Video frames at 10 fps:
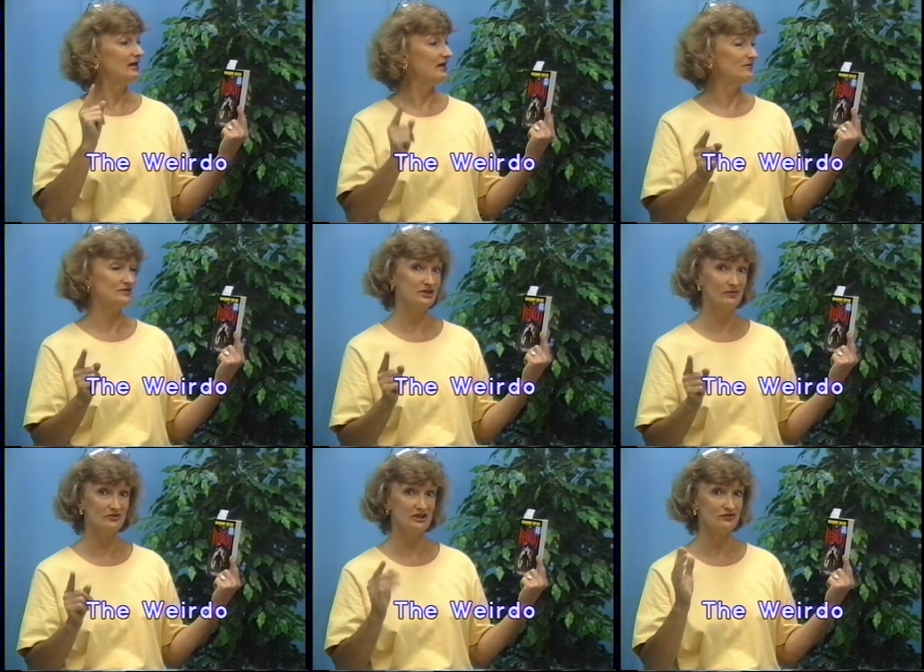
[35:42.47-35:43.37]
and
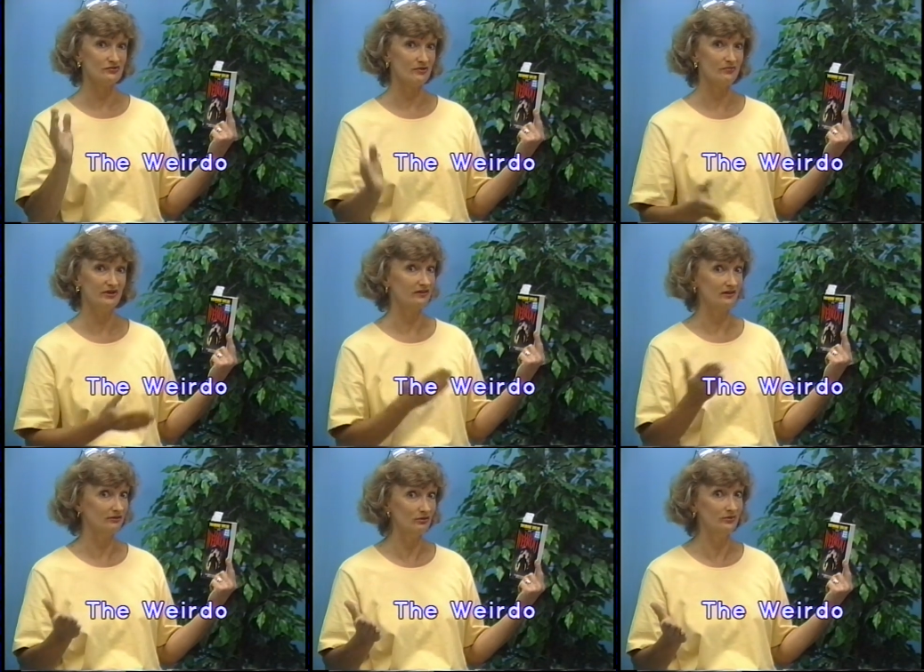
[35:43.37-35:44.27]
dumped into a pit that
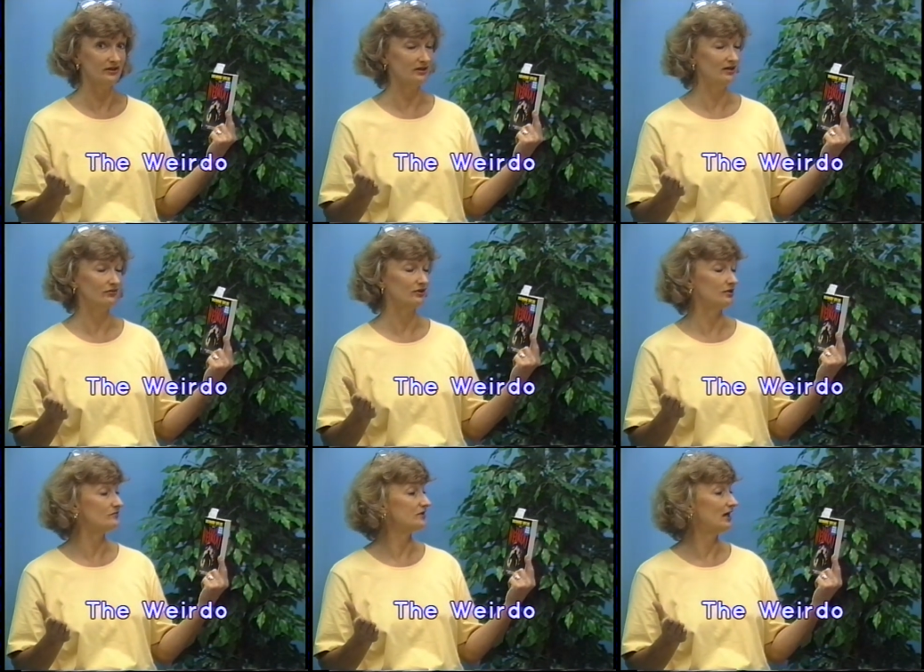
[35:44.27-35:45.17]
nobody ever
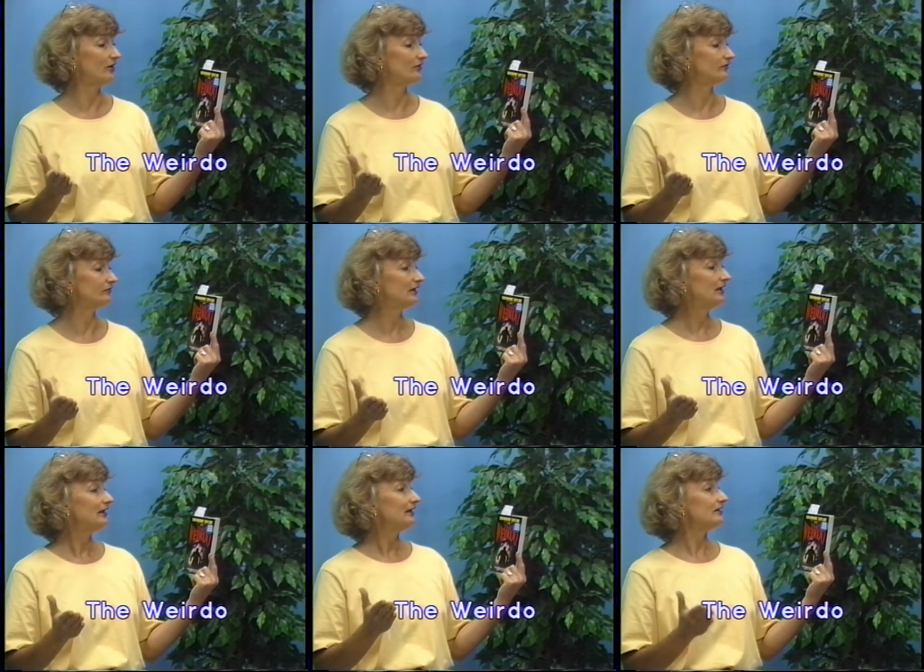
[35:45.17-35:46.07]
comes out of.
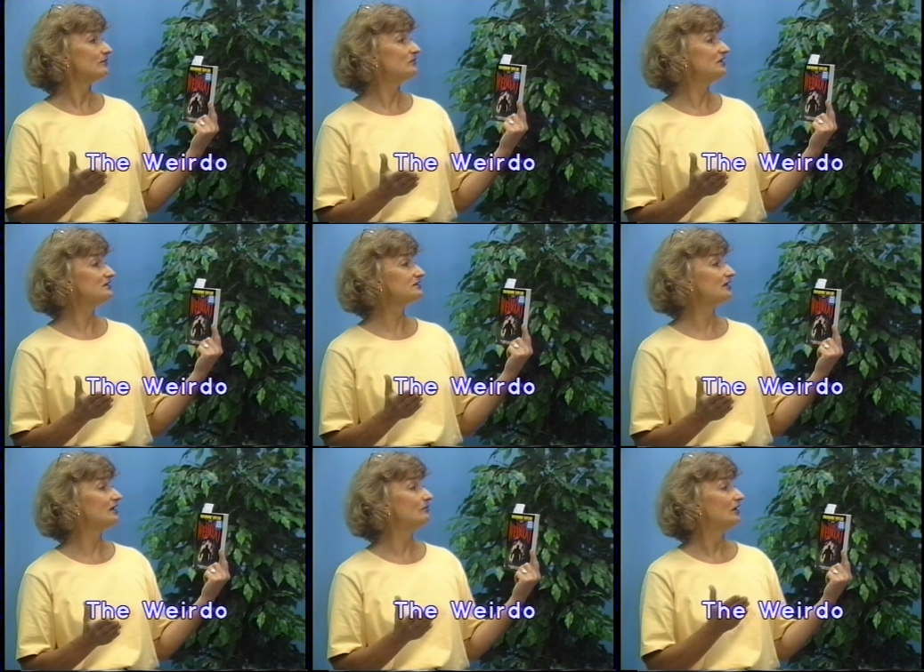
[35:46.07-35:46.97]
In the
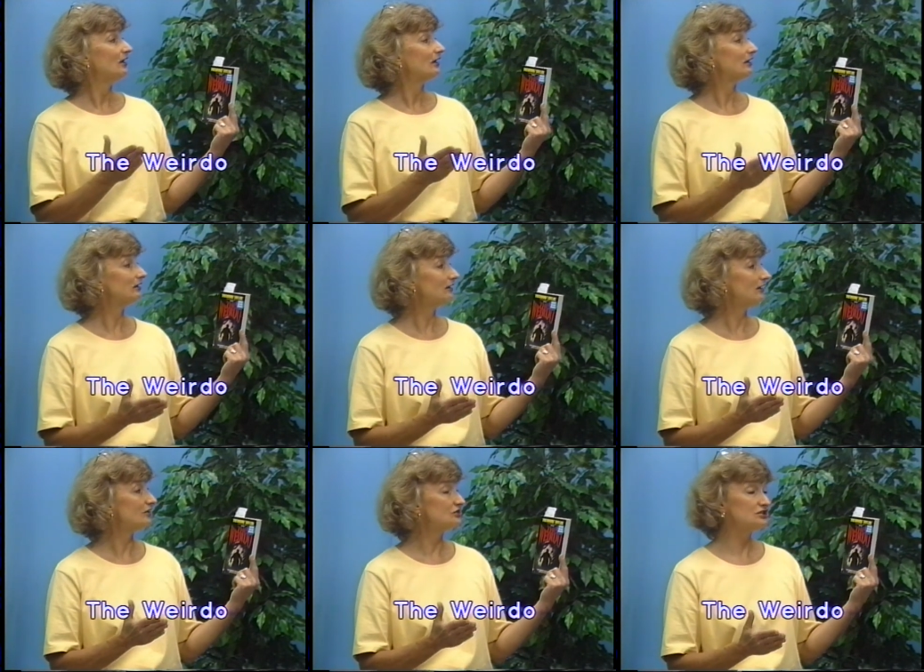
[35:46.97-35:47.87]
meantime,
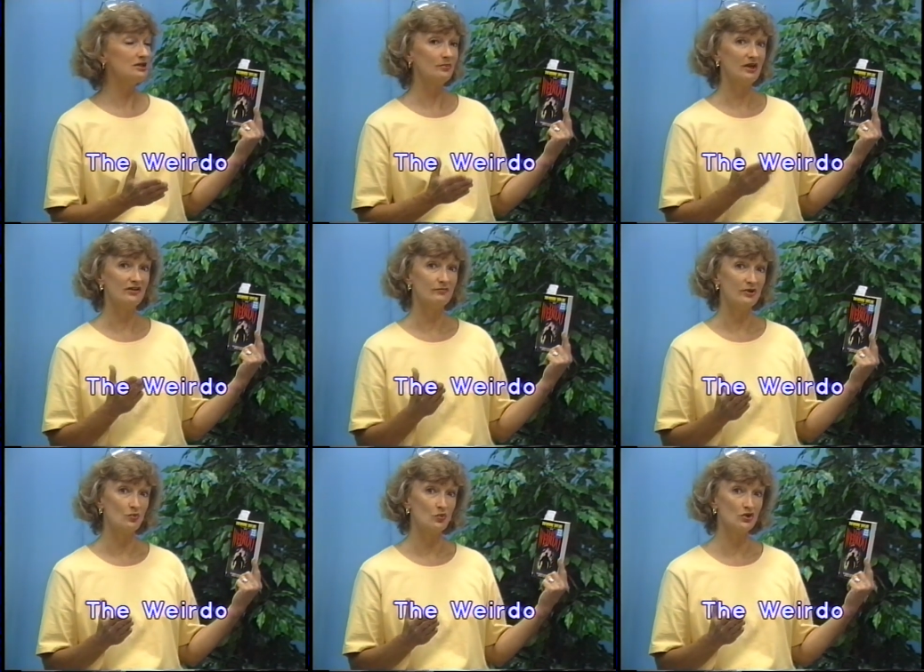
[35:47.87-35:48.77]
uh, Chip has
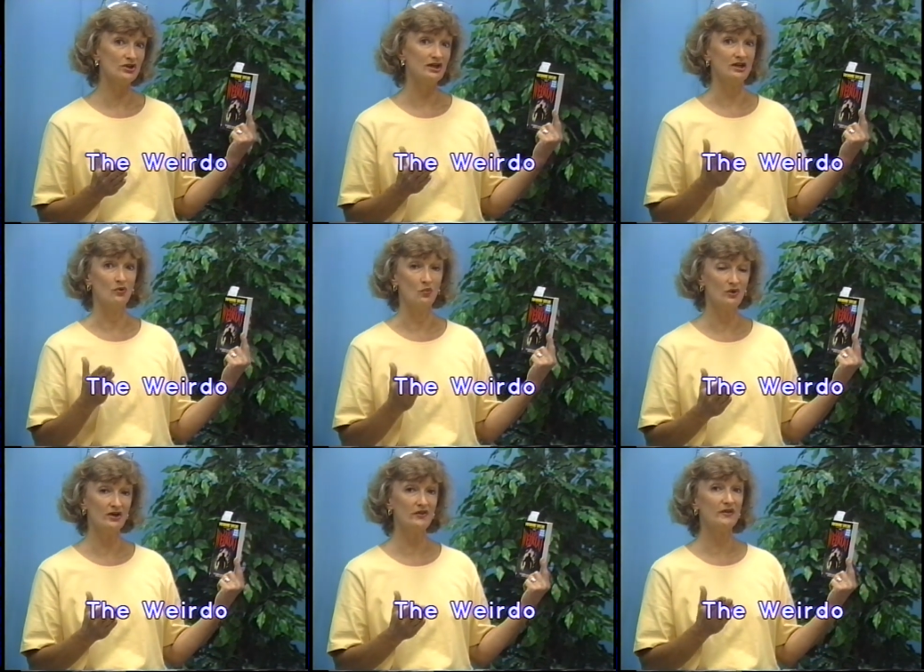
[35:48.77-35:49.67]
been working
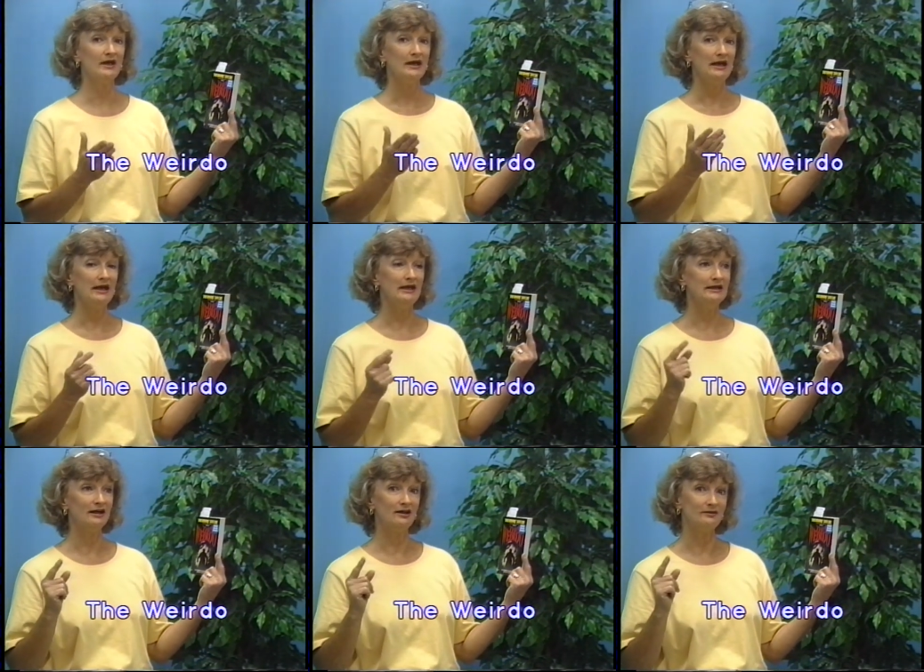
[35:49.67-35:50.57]
with a,
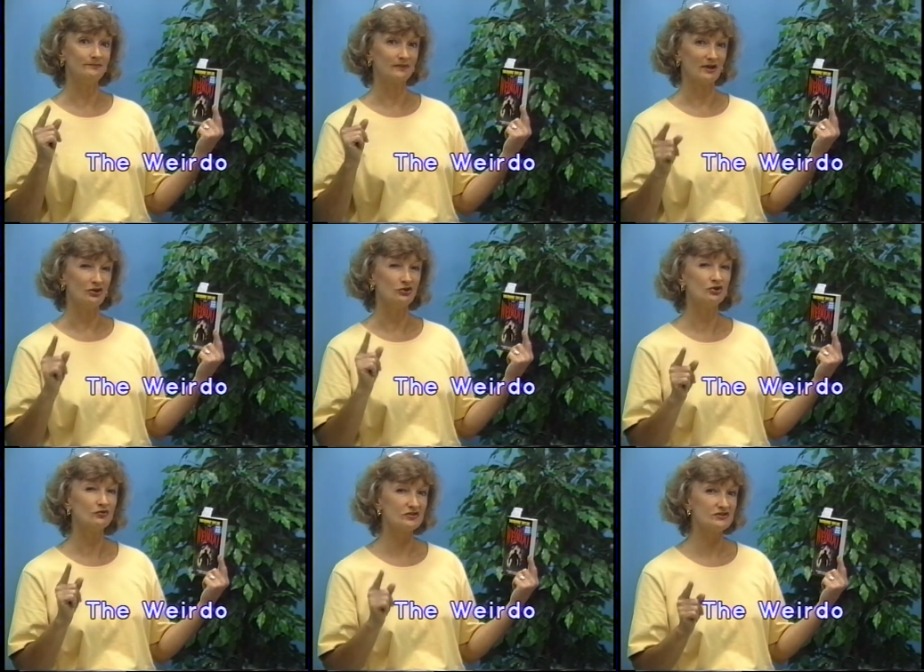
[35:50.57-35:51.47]
um, a
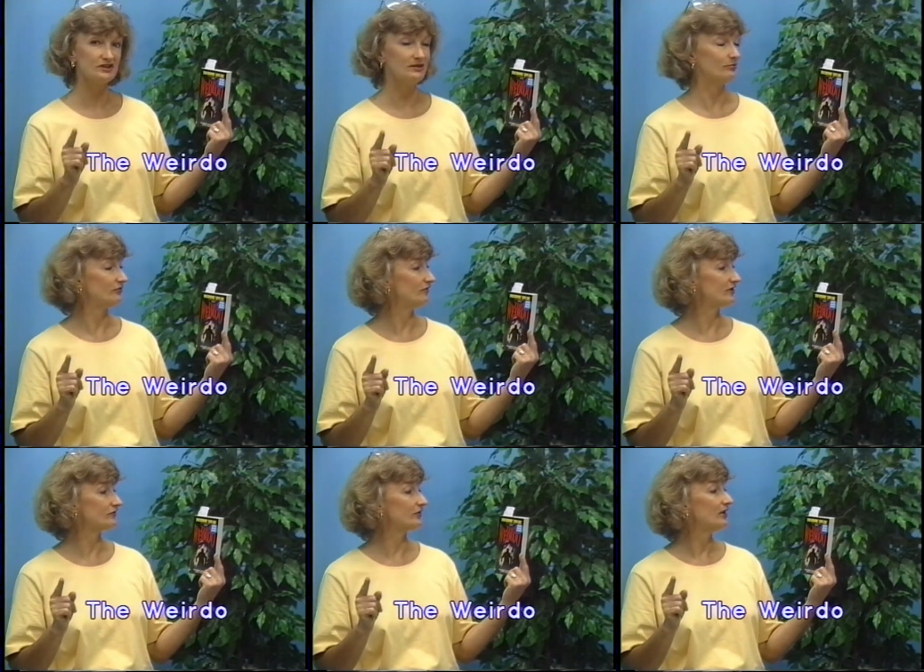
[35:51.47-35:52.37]
university
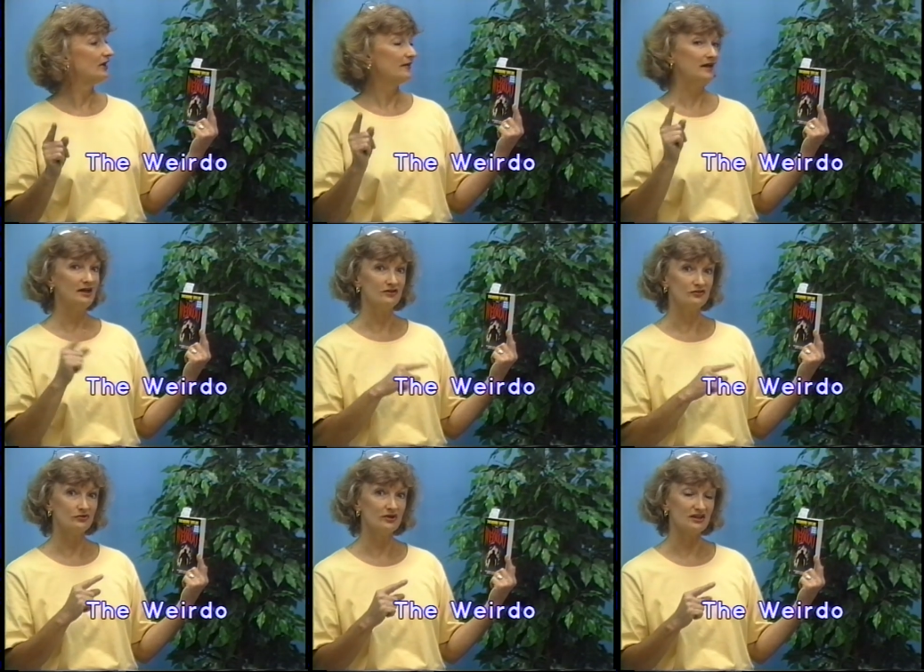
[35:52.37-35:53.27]
professor that is
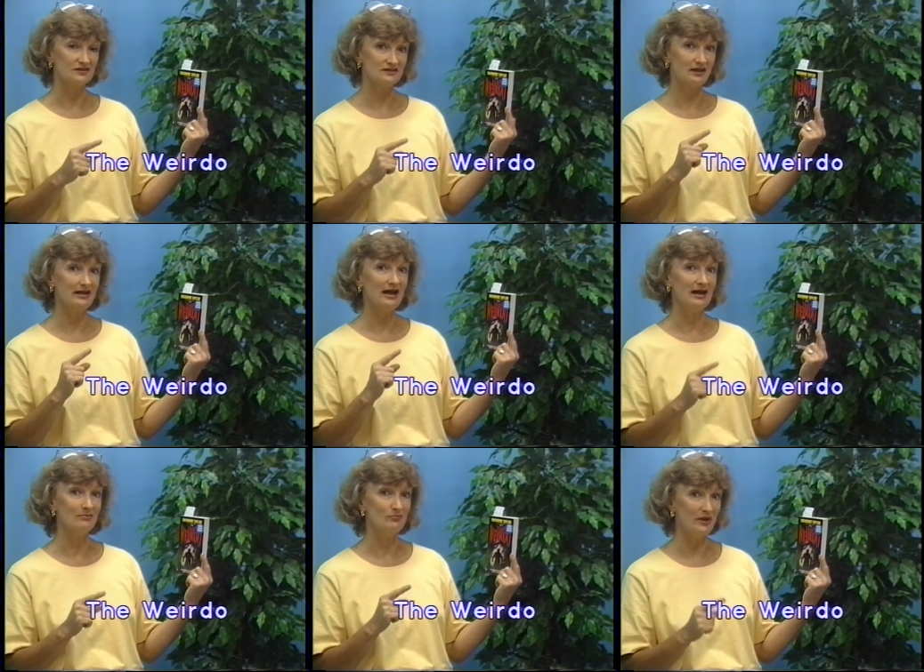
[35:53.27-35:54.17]
doing a study
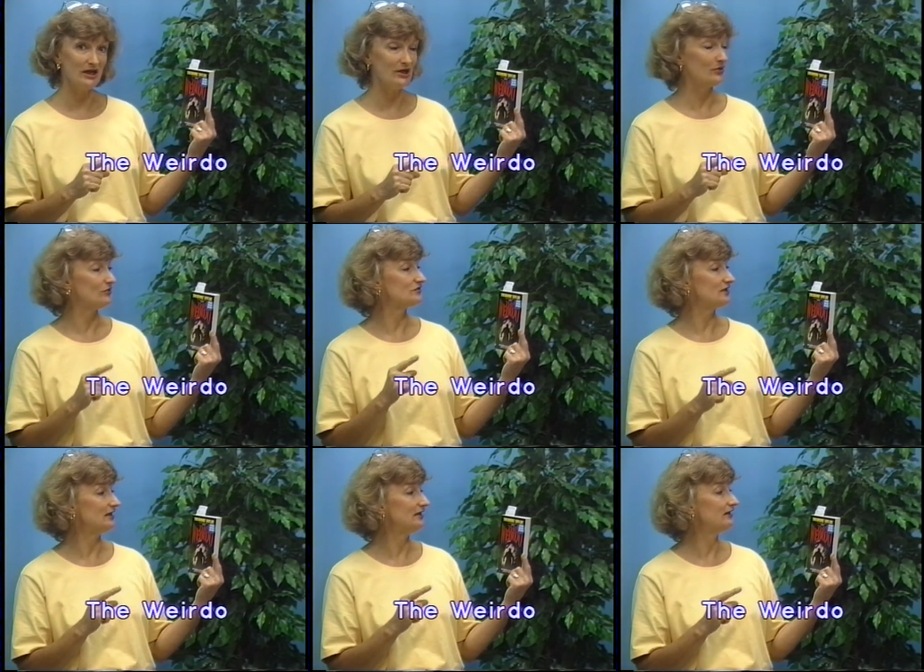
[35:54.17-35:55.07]
on bears
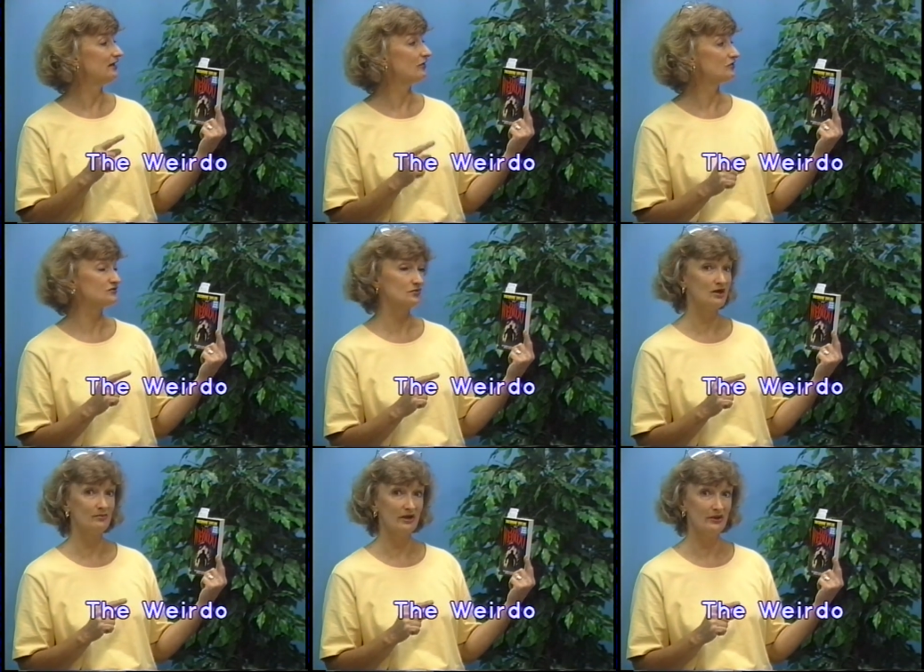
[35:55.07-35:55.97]
in the
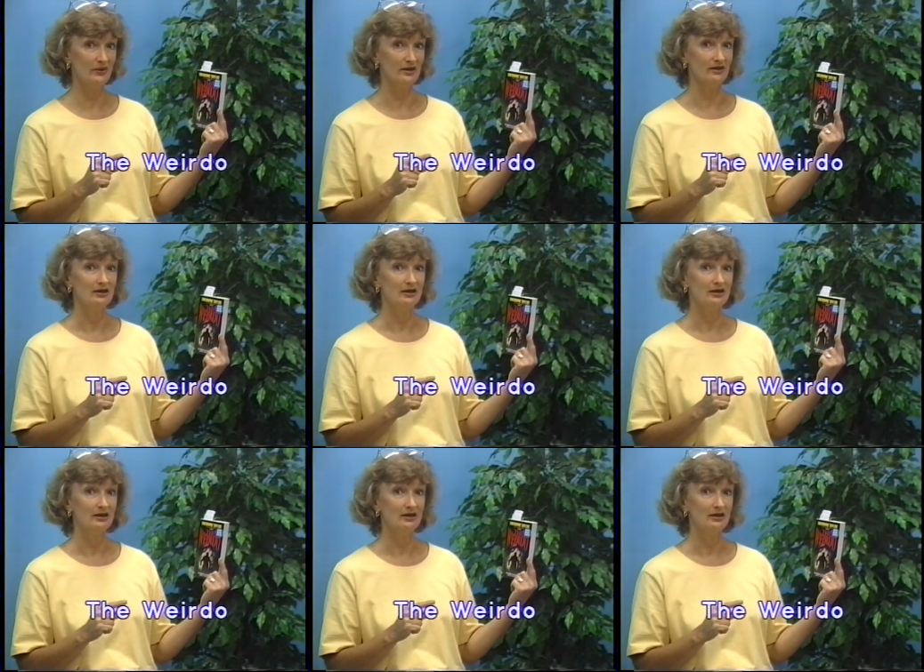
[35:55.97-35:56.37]
swamp area